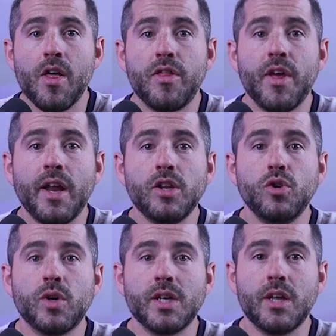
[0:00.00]
Then
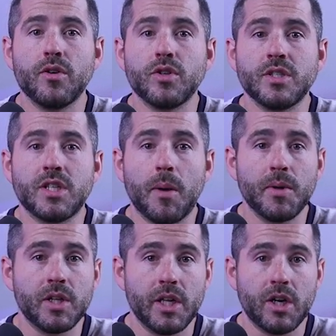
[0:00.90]
you can either
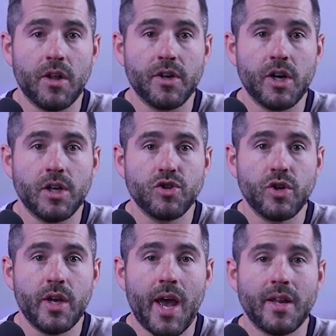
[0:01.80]
double click on the
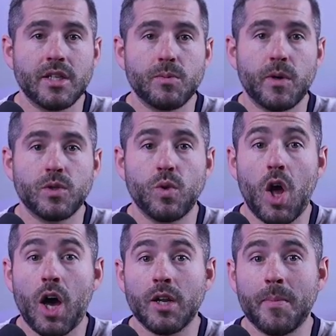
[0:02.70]
country and Express will
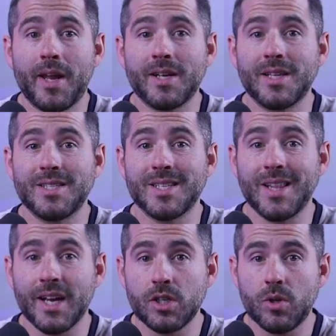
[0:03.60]
automatically
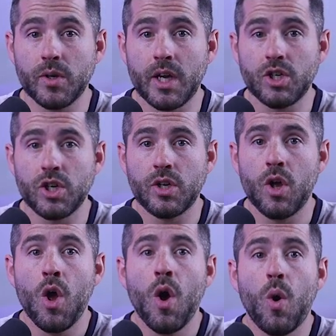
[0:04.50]
select a location,